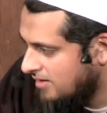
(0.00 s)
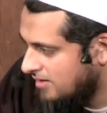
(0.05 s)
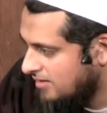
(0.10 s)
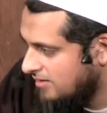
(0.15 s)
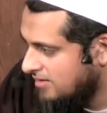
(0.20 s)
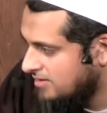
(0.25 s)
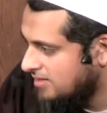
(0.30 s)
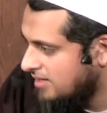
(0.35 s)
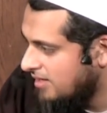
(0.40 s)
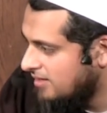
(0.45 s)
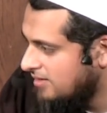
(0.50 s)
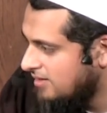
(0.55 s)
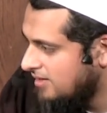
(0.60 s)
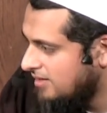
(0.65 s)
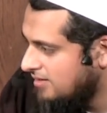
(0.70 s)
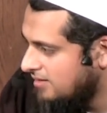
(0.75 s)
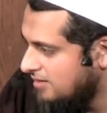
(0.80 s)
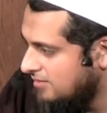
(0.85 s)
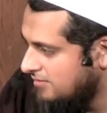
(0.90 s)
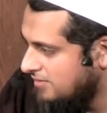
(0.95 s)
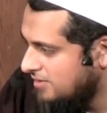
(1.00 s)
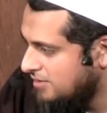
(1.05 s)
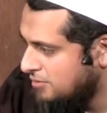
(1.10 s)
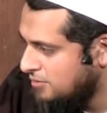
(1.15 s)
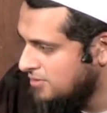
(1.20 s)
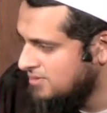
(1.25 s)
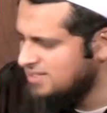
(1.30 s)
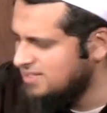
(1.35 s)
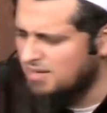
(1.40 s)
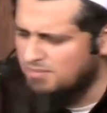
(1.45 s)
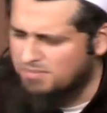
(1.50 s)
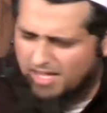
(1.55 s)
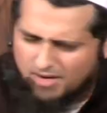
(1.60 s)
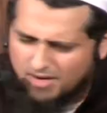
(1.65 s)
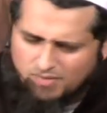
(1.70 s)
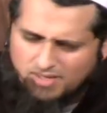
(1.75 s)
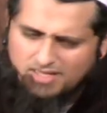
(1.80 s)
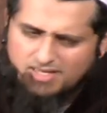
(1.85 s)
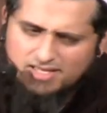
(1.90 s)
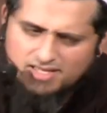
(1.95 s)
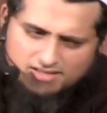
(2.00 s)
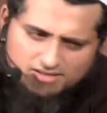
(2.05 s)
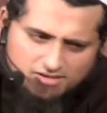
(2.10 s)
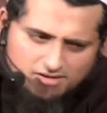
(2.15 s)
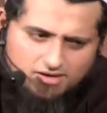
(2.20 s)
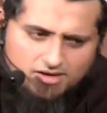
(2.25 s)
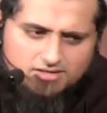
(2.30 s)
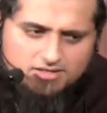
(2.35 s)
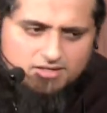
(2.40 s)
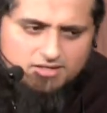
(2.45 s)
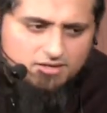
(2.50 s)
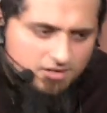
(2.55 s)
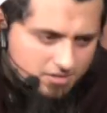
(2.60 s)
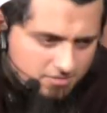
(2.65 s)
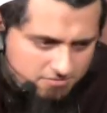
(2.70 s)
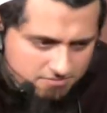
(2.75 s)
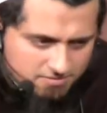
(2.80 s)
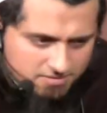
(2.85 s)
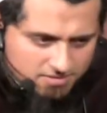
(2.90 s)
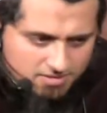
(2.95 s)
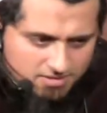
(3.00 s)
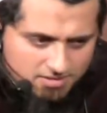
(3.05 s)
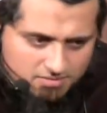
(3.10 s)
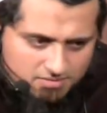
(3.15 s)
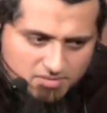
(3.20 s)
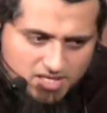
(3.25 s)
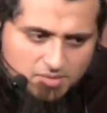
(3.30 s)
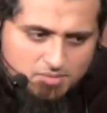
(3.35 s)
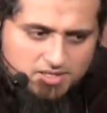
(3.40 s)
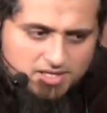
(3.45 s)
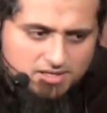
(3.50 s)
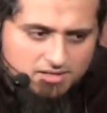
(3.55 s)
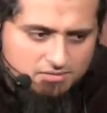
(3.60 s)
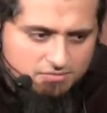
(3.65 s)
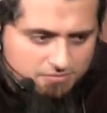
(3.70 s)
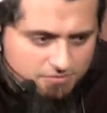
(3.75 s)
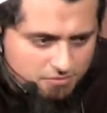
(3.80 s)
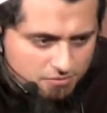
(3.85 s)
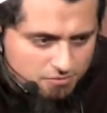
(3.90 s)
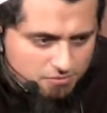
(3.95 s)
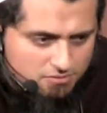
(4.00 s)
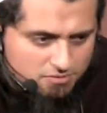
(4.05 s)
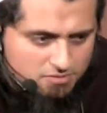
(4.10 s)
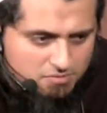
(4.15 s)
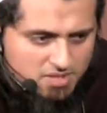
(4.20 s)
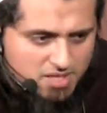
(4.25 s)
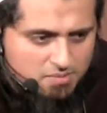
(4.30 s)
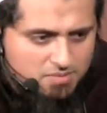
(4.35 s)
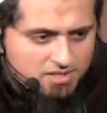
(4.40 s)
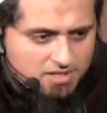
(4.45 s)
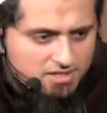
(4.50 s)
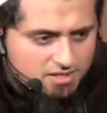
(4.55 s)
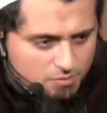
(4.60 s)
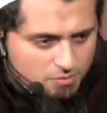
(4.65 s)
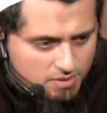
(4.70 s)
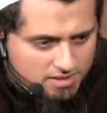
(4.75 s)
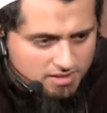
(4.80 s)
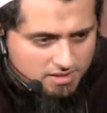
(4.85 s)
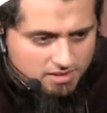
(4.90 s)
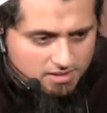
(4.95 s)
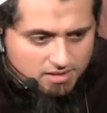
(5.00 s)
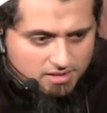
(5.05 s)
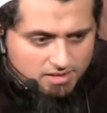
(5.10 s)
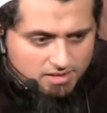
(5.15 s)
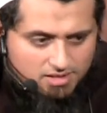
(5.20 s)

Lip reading: There's other individuals that may read it on and off, maybe at a funeral, maybe at a wedding.